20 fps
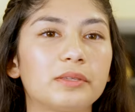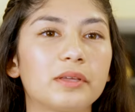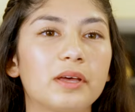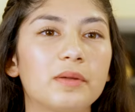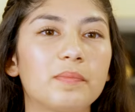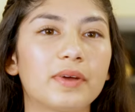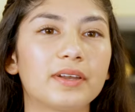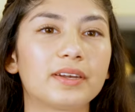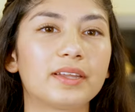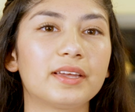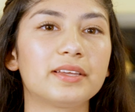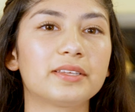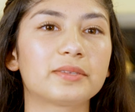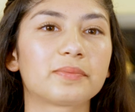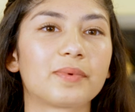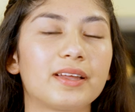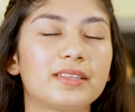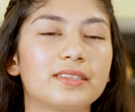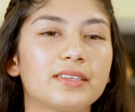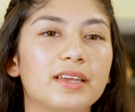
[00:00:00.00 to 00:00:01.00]
So on Mondays,
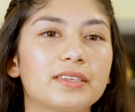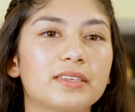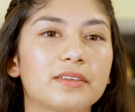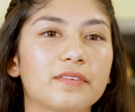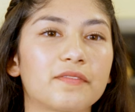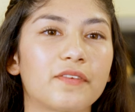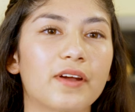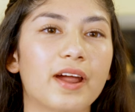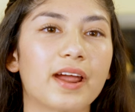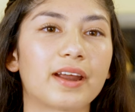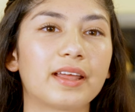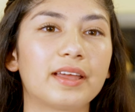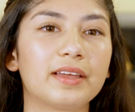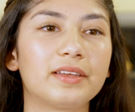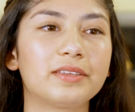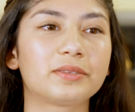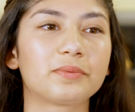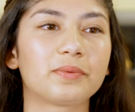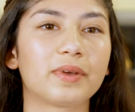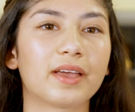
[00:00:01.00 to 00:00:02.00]
Wednesdays, and
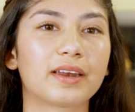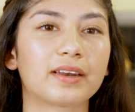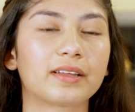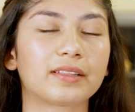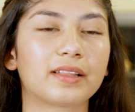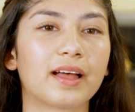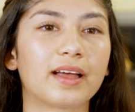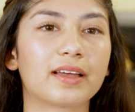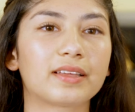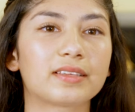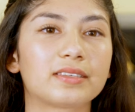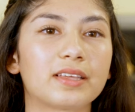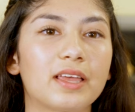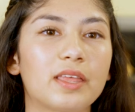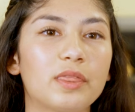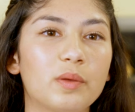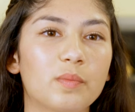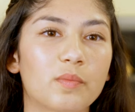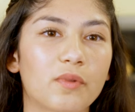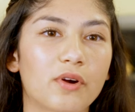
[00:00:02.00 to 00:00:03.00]
Fridays, we had a class
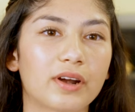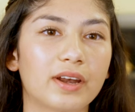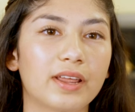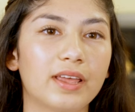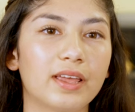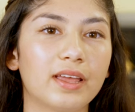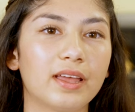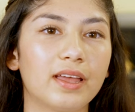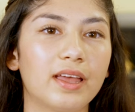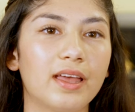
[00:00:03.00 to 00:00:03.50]
in the morning,